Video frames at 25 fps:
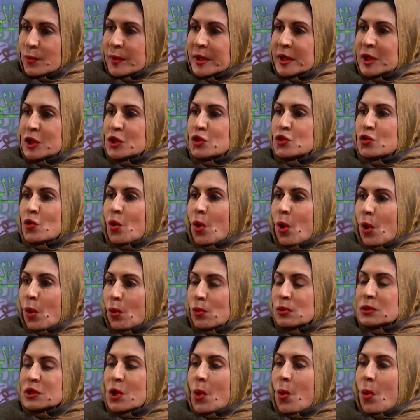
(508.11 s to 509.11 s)
we need to
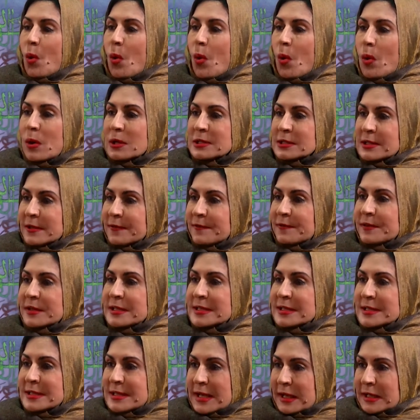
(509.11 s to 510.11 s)
hold all
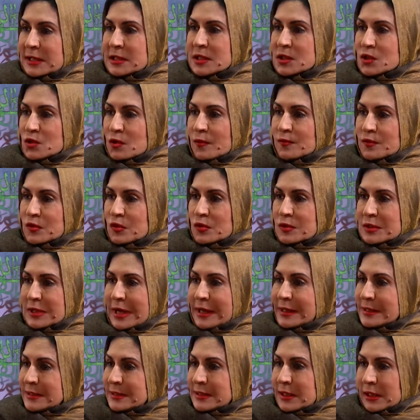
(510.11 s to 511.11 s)
different sectors of
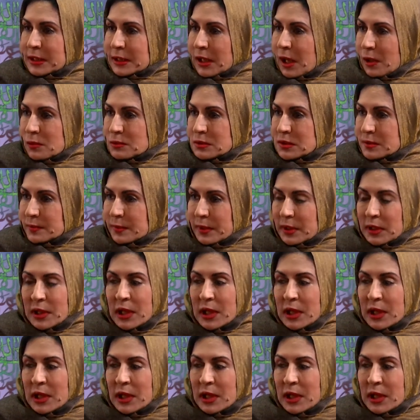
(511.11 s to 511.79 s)
society accountable.